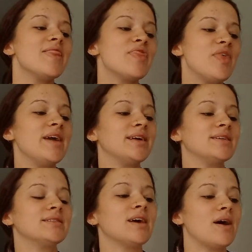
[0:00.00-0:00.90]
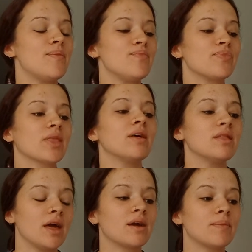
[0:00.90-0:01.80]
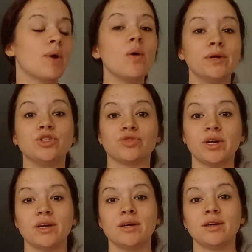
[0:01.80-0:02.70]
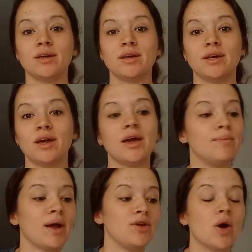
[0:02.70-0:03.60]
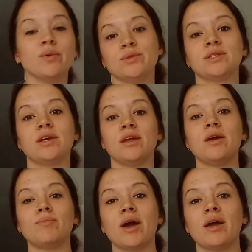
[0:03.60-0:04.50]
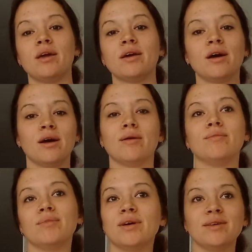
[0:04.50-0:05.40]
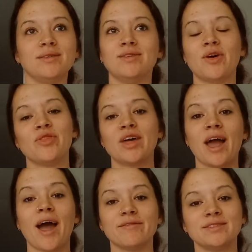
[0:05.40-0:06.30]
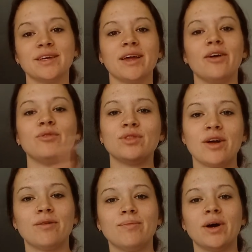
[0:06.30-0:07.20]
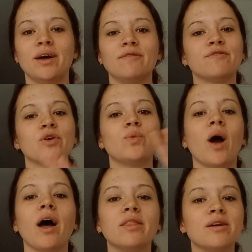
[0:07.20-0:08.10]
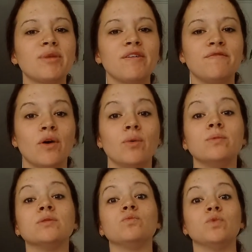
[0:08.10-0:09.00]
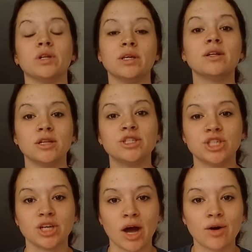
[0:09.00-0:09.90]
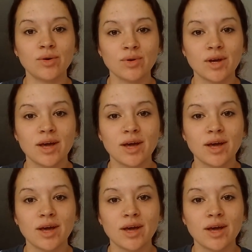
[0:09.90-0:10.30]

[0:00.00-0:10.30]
things like poetry in my notes and in my, that I have to get out there. But for a while there, my phone was really glitching out.